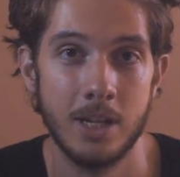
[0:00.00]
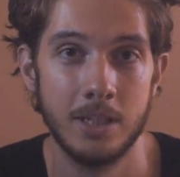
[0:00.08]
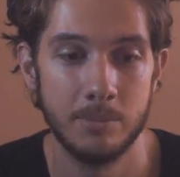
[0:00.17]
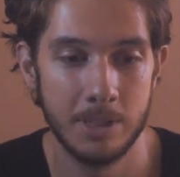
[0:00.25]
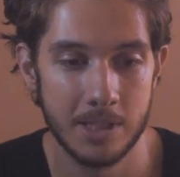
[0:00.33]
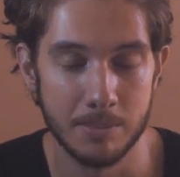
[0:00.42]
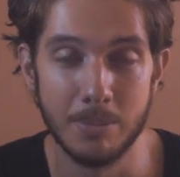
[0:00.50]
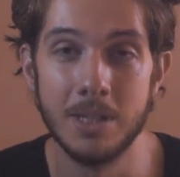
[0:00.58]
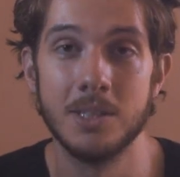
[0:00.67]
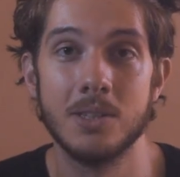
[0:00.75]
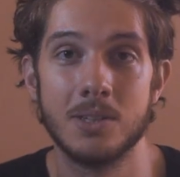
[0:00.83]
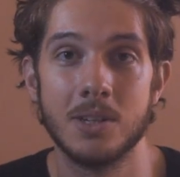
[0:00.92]
They made this
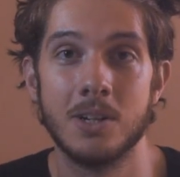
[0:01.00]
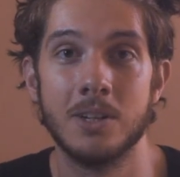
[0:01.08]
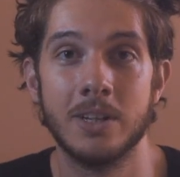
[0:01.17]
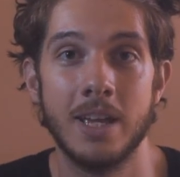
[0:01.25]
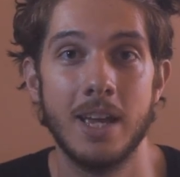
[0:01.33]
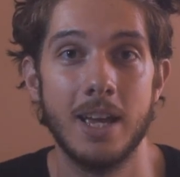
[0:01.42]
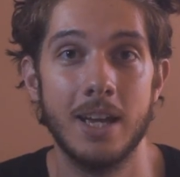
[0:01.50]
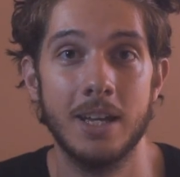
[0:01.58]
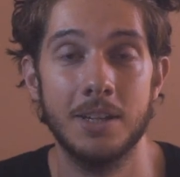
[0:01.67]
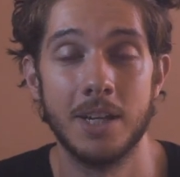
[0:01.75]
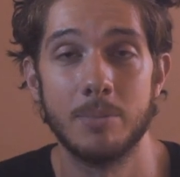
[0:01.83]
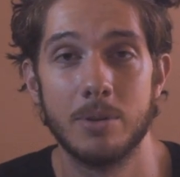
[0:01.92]
amazing song,
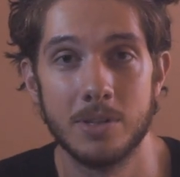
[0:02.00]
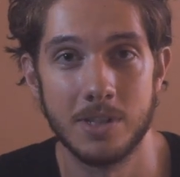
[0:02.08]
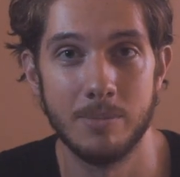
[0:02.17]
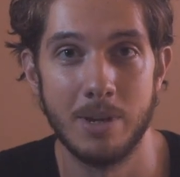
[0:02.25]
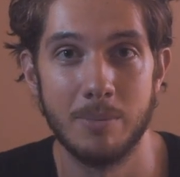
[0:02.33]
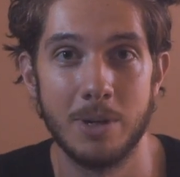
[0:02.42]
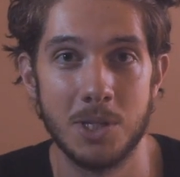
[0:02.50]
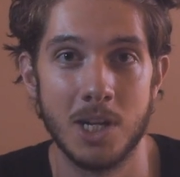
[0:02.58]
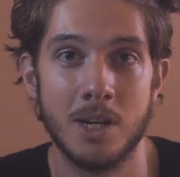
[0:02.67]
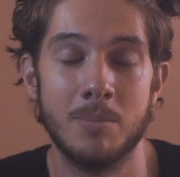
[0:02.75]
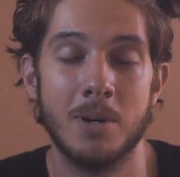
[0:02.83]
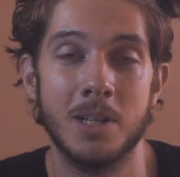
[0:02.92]
and that personally made my job